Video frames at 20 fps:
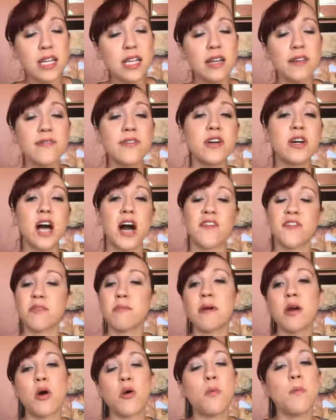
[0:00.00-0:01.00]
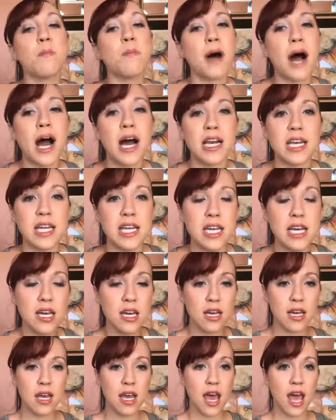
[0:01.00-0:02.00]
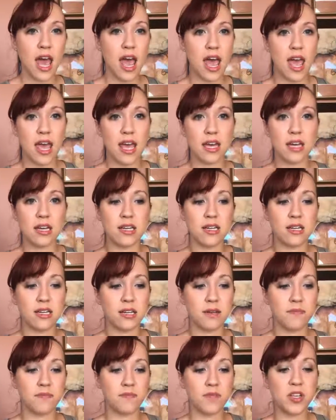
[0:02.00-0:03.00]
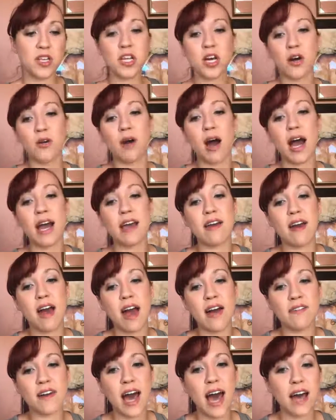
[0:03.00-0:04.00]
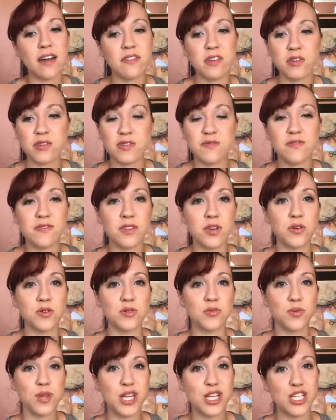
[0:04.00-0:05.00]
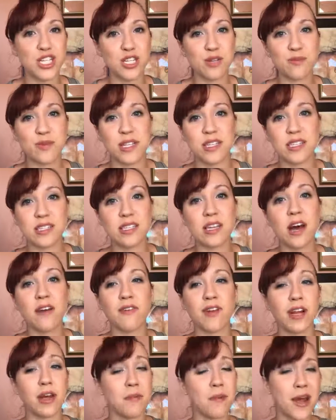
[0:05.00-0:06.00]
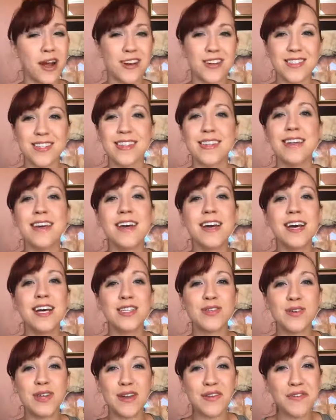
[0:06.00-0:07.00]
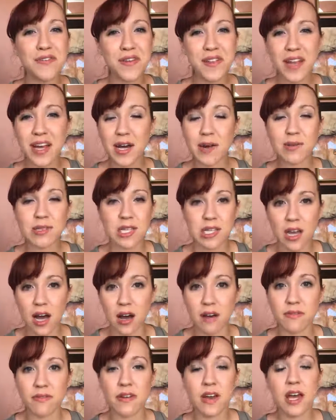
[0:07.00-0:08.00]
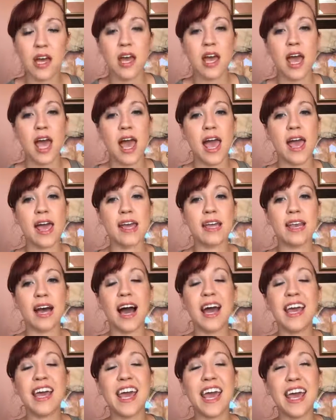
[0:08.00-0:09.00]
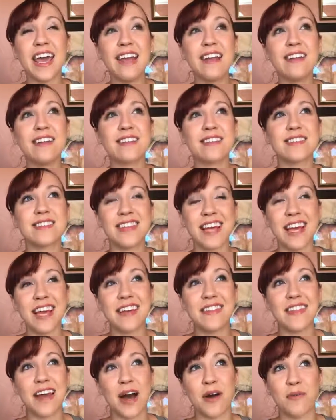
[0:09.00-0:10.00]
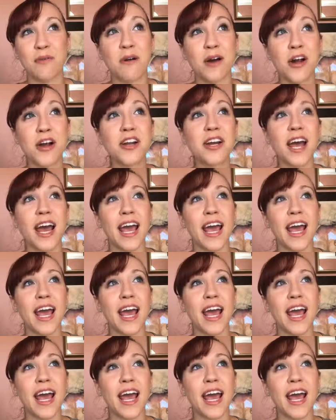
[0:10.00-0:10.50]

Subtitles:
I didn't feel confident in my own body, and I have had those relationships and stuff in comparison, so I never felt like I was enough. And I hate saying that word.